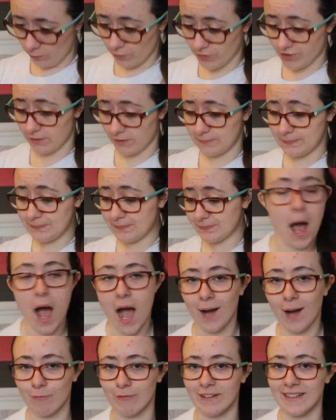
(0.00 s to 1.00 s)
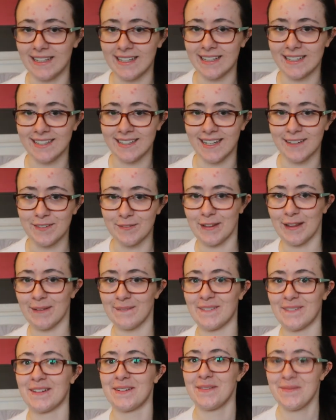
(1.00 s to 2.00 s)
awesome. I'm really excited for
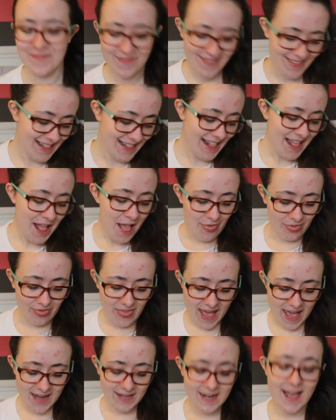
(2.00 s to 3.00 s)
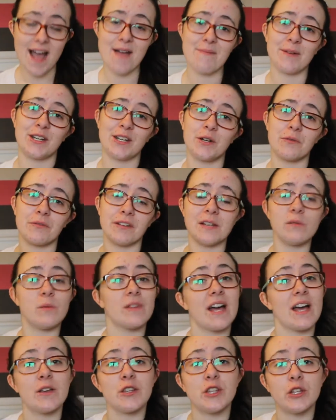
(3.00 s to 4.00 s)
that one. Then I'm gonna read
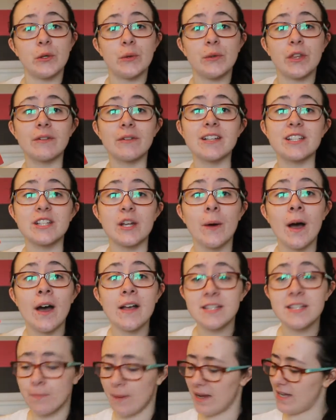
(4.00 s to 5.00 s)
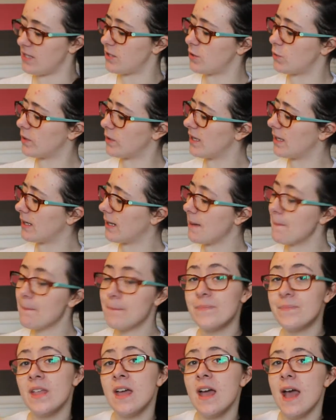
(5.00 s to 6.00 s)
Without You, There Is No Us by Suki Kim.
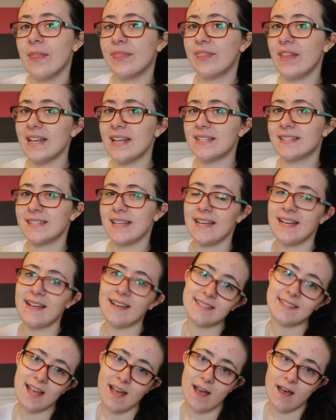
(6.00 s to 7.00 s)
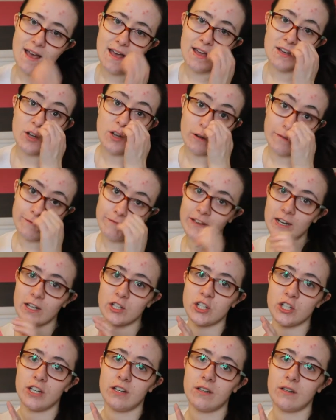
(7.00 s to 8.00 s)
This is a
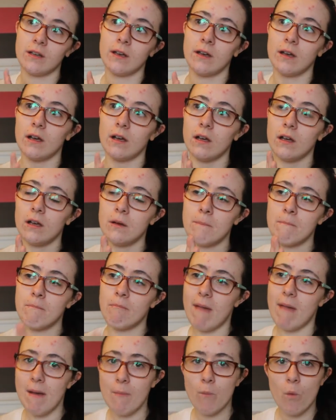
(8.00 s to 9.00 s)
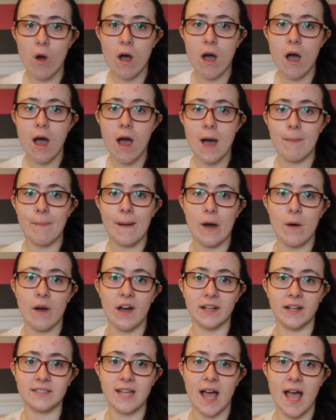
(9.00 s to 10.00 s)
non-fiction memoir about
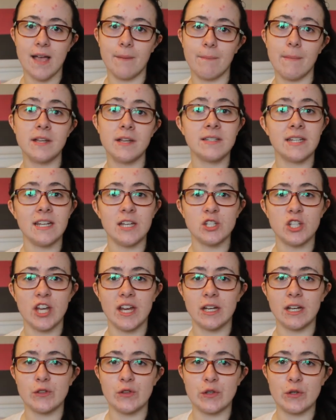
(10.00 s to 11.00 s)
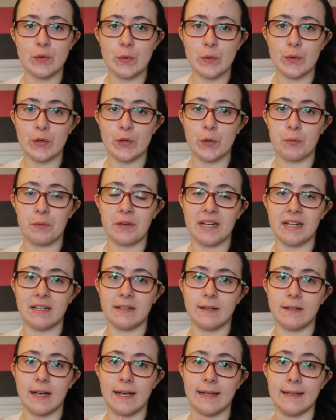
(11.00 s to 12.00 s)
her time teaching the North
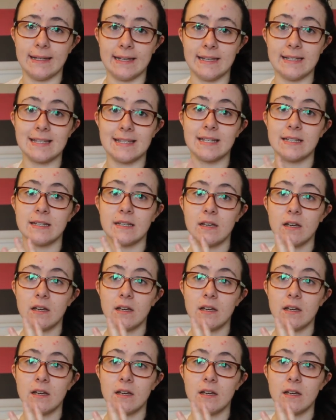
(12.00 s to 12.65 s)
Korean elite